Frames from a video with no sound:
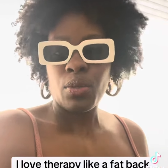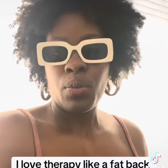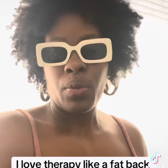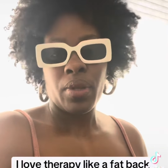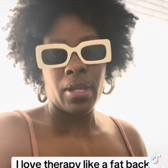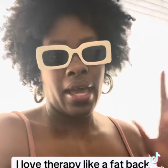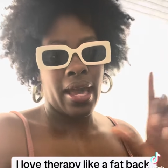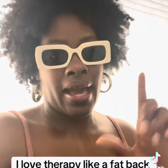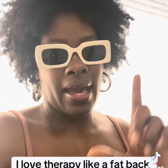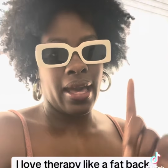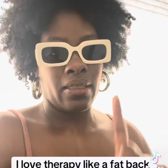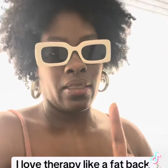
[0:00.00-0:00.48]
want
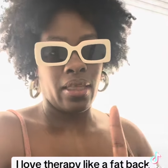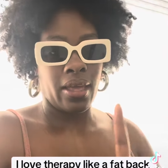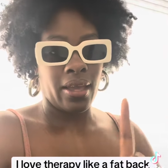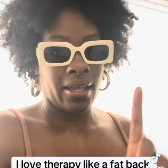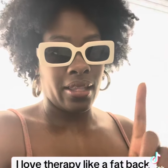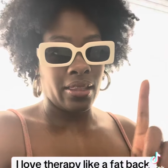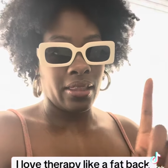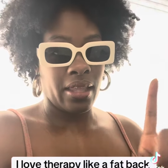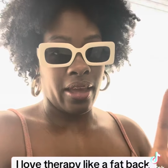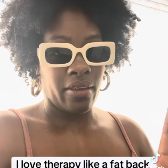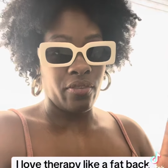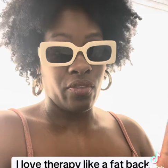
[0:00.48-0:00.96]
to add like a
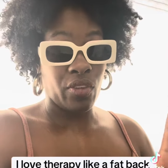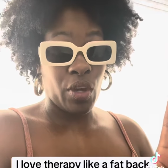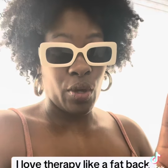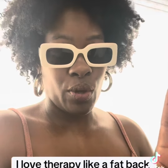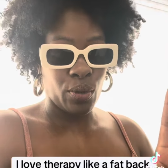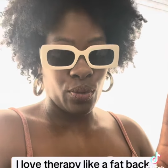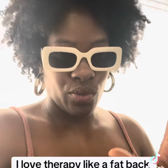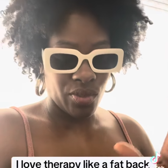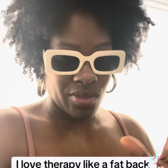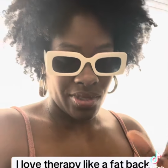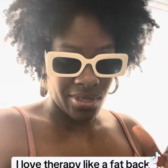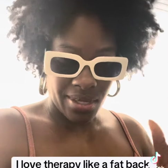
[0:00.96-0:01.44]
life
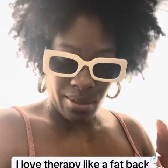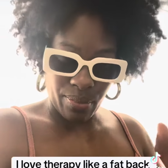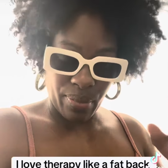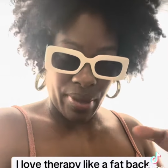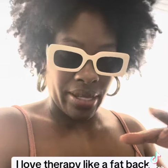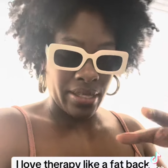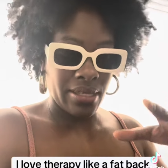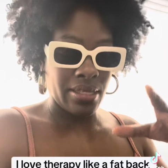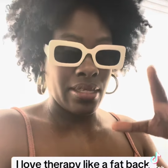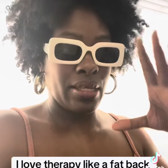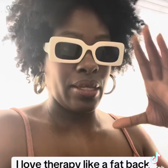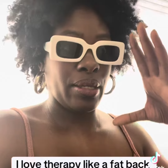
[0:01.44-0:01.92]
coach to
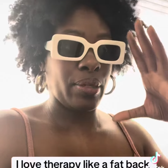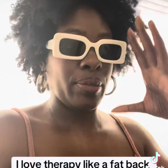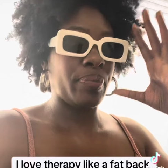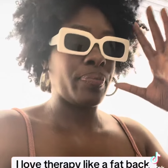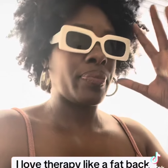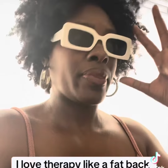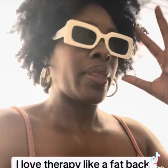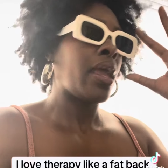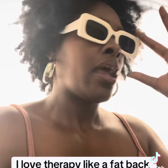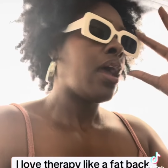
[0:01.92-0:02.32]
my team